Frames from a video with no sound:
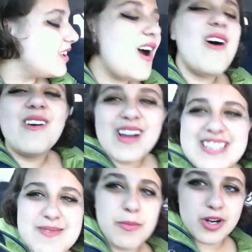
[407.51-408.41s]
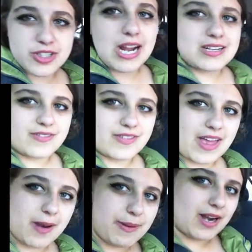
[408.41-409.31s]
No, it's more attractive
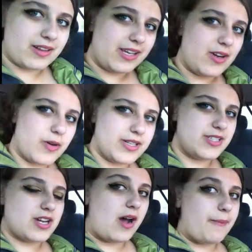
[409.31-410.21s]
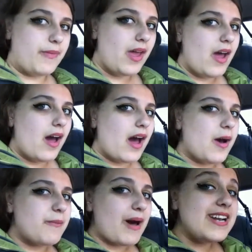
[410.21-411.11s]
than that apparently, according to Tom.
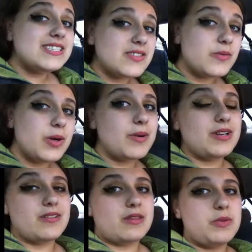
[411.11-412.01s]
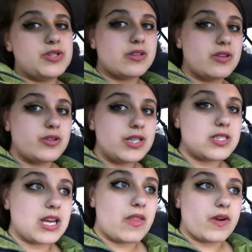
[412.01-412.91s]
We were in the musical
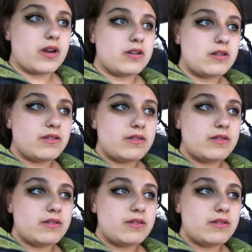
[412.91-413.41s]
Grease together.